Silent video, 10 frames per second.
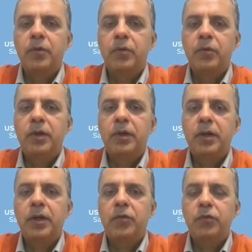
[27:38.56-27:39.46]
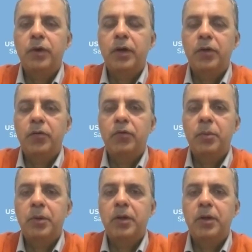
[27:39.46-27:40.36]
Where can I find
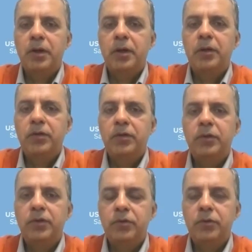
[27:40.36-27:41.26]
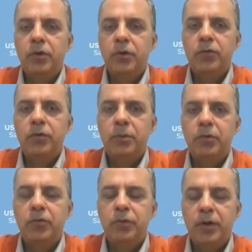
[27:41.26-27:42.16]
webinar links? I just got it from
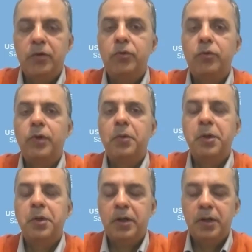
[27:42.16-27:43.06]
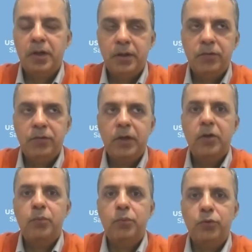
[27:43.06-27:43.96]
a friend. So webinar links
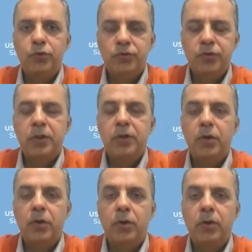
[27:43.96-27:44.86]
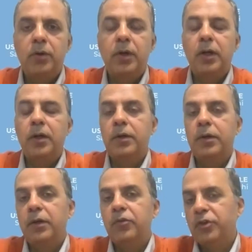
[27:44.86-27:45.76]
are posted on our
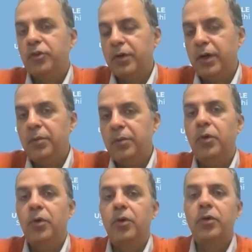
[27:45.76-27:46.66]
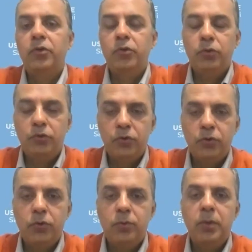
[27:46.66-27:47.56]
Instagram or
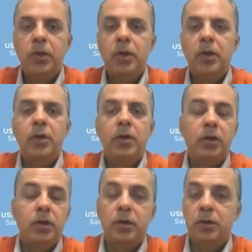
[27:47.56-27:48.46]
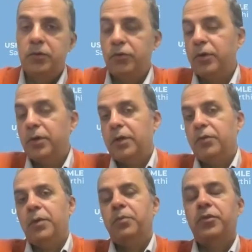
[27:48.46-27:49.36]
YouTube. It's on our
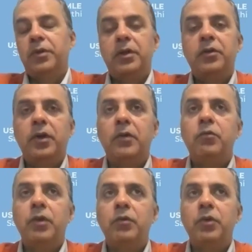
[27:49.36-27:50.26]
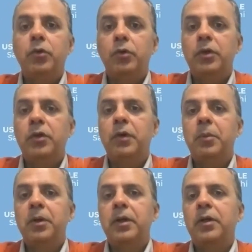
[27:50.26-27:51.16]
website, Jen, when we hold the
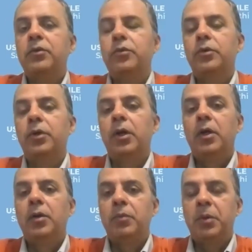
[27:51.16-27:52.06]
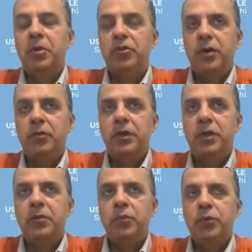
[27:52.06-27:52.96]
webinar. So maybe
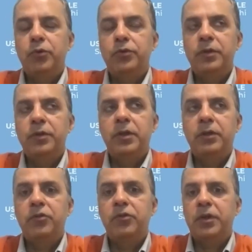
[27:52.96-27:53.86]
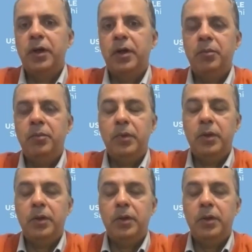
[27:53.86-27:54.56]
Shravani can post the Instagram,